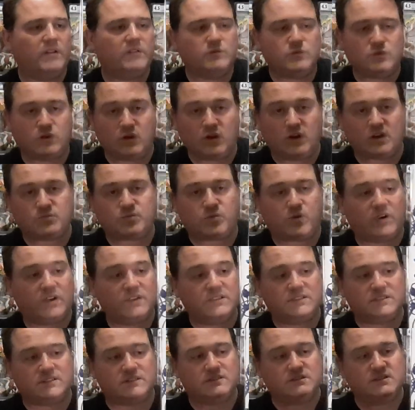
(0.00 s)
It was a nice
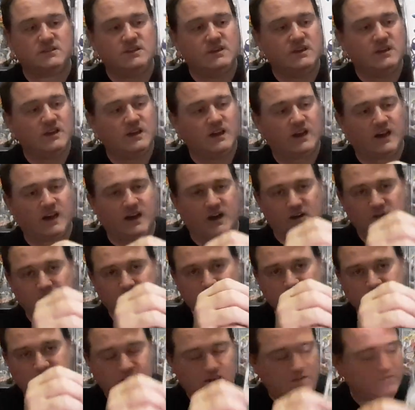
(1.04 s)
price, and
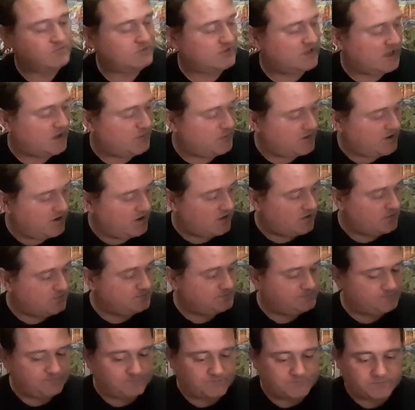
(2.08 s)
yeah, there we go.
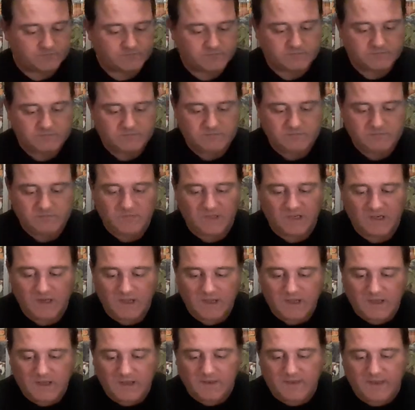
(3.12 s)

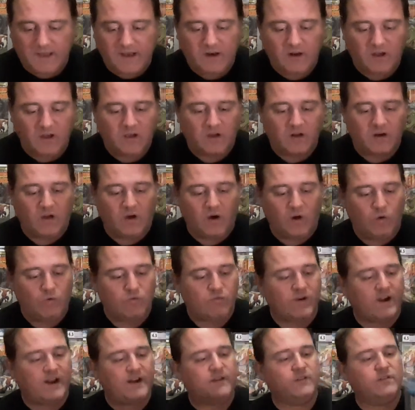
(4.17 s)
Then I got a whole
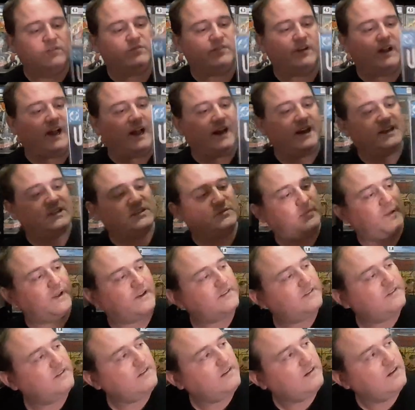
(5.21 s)
run of
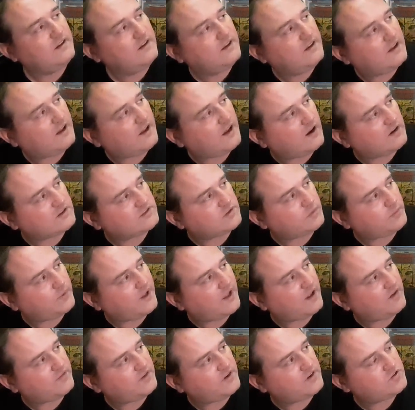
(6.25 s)
Unexpected. So we
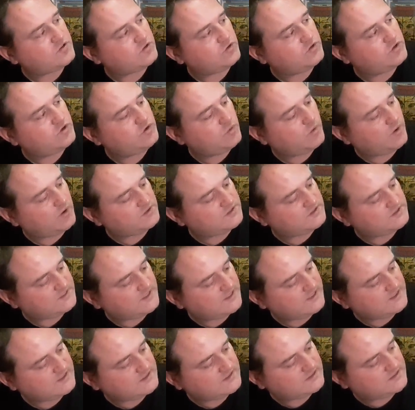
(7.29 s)
have issue
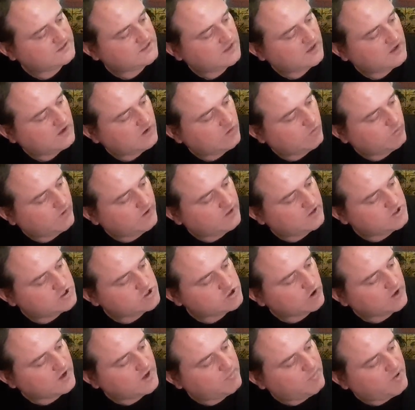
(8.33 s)
206 with
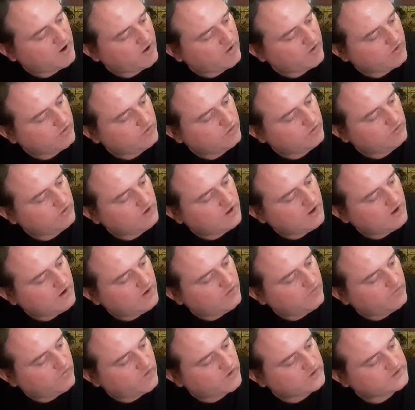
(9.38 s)
Johnny Peril
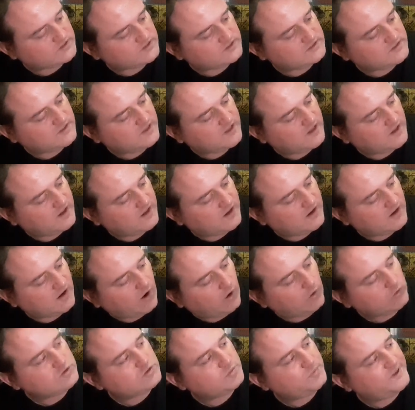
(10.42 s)
versus the
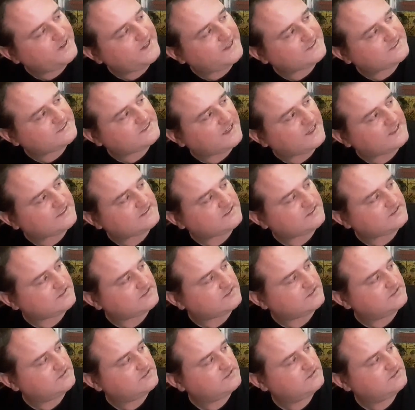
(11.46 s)
Ultimate Assassin.